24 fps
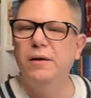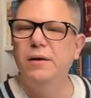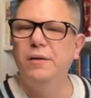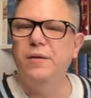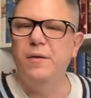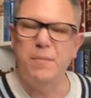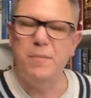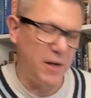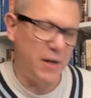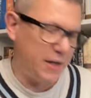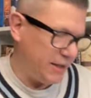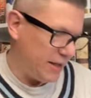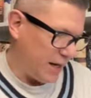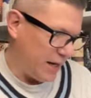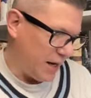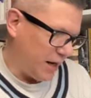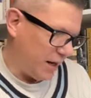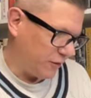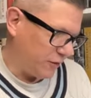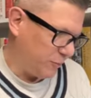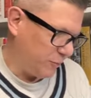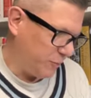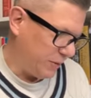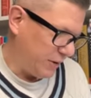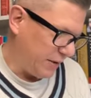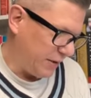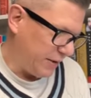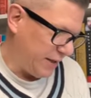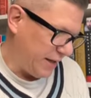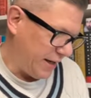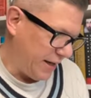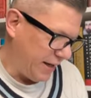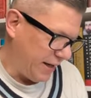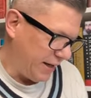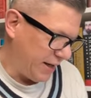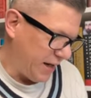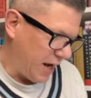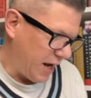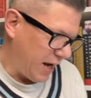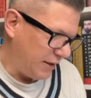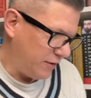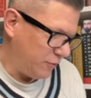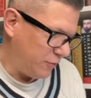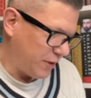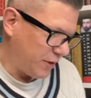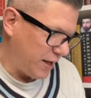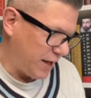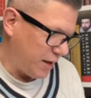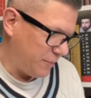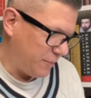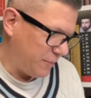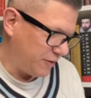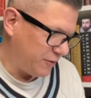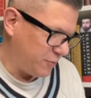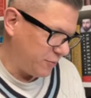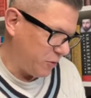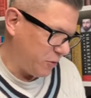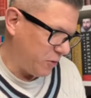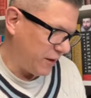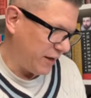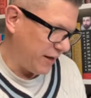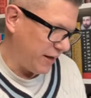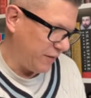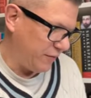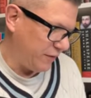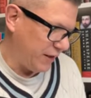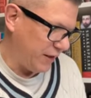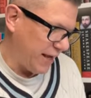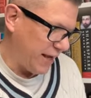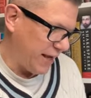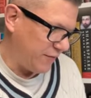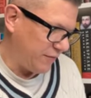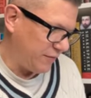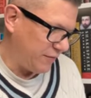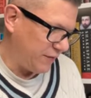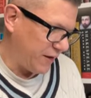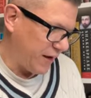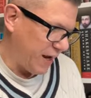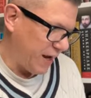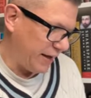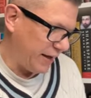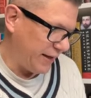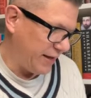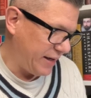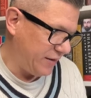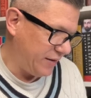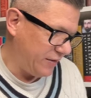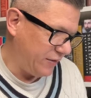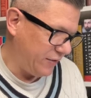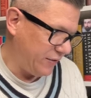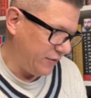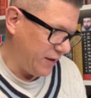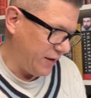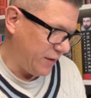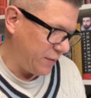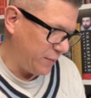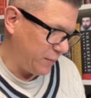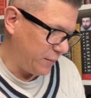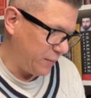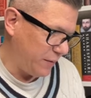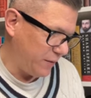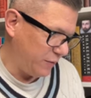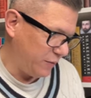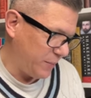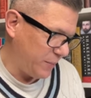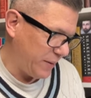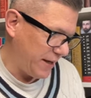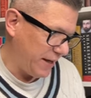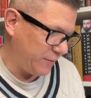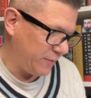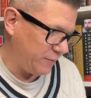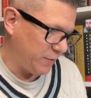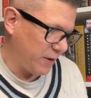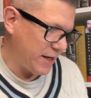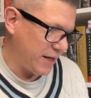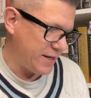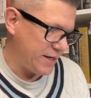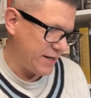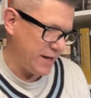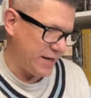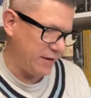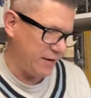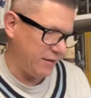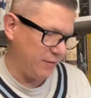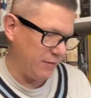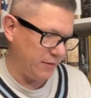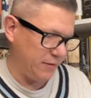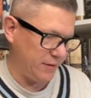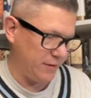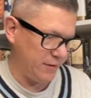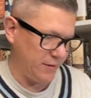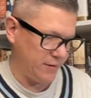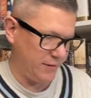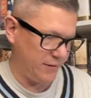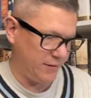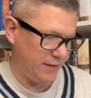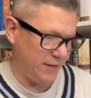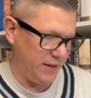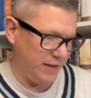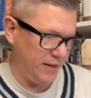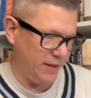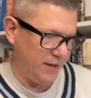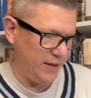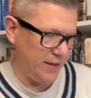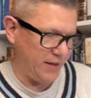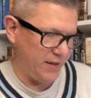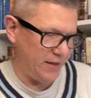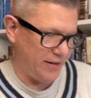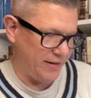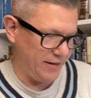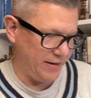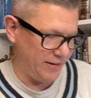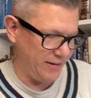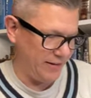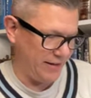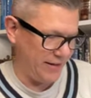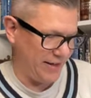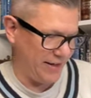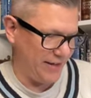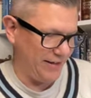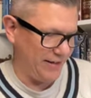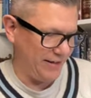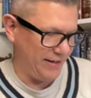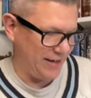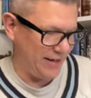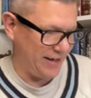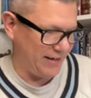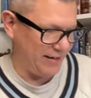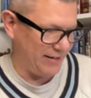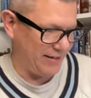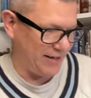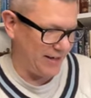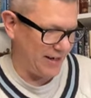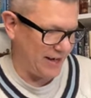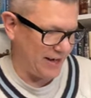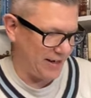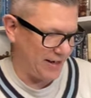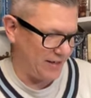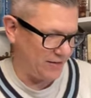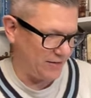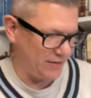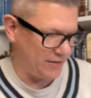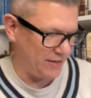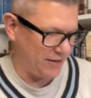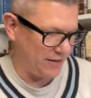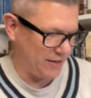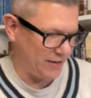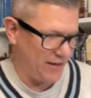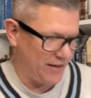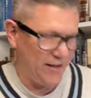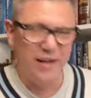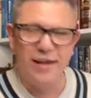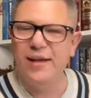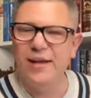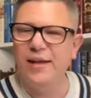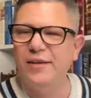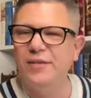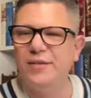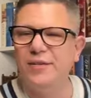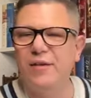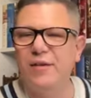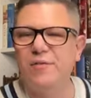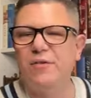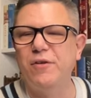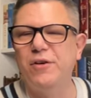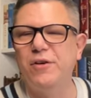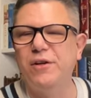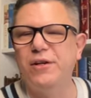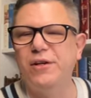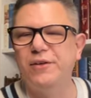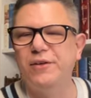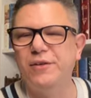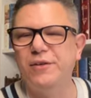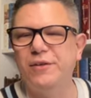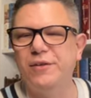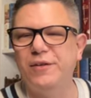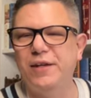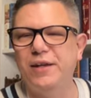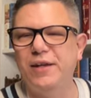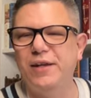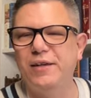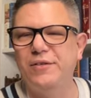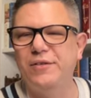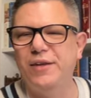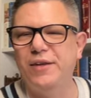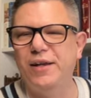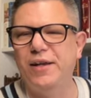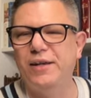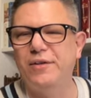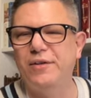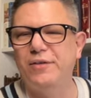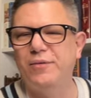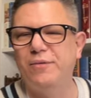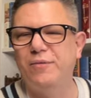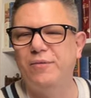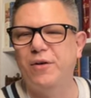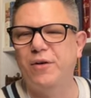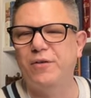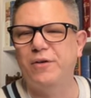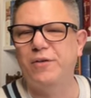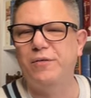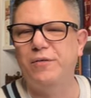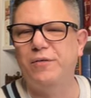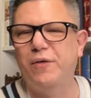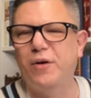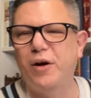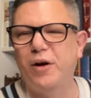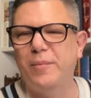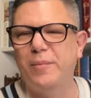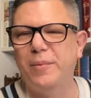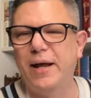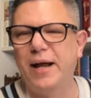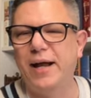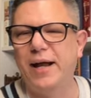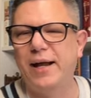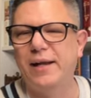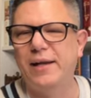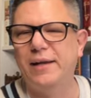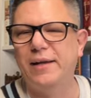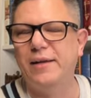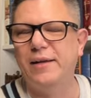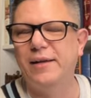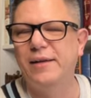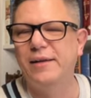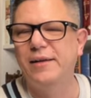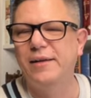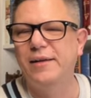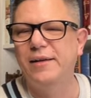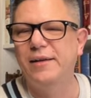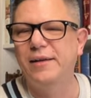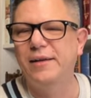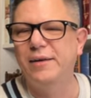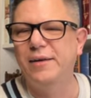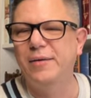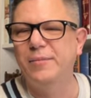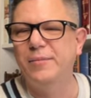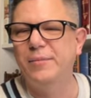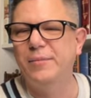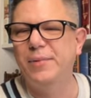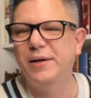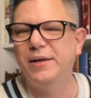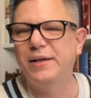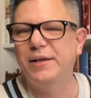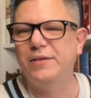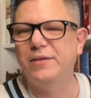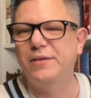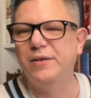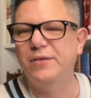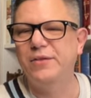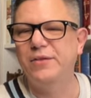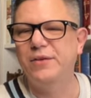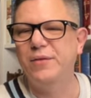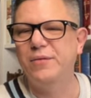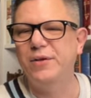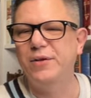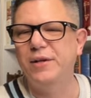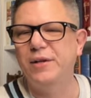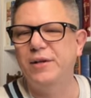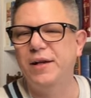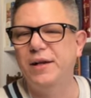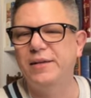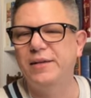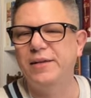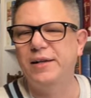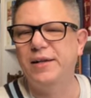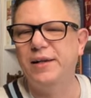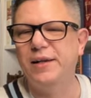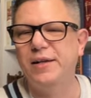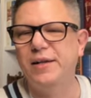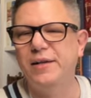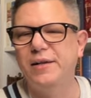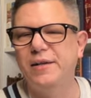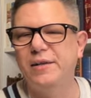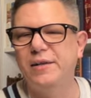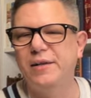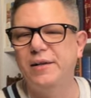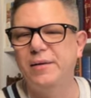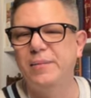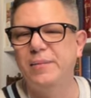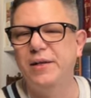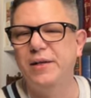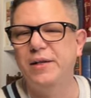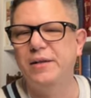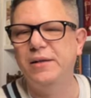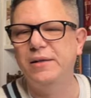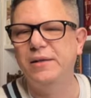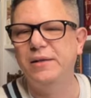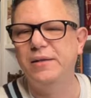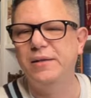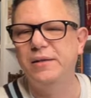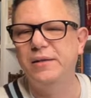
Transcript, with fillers: The mighty oxblood ink. I don't know how much more I have left. I can see through this pen right now. The ink indicator is not very good on these. It's very far back, but it does give you an idea. I mean,